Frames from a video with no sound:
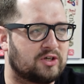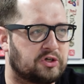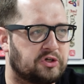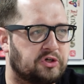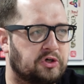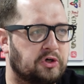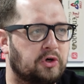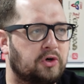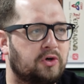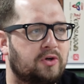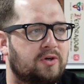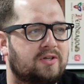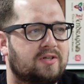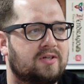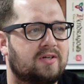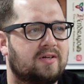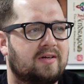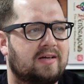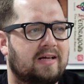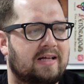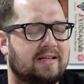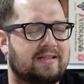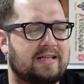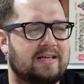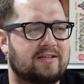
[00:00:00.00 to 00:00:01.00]
good,
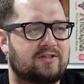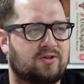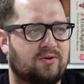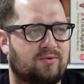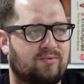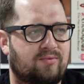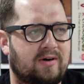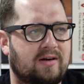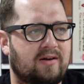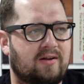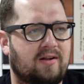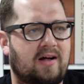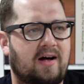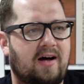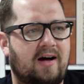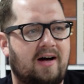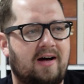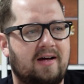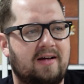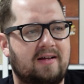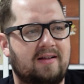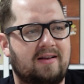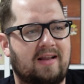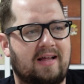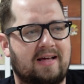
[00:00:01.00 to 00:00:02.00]
that's a real
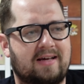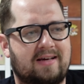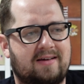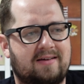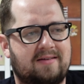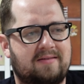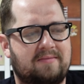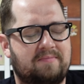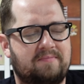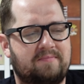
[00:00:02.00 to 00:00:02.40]
high, like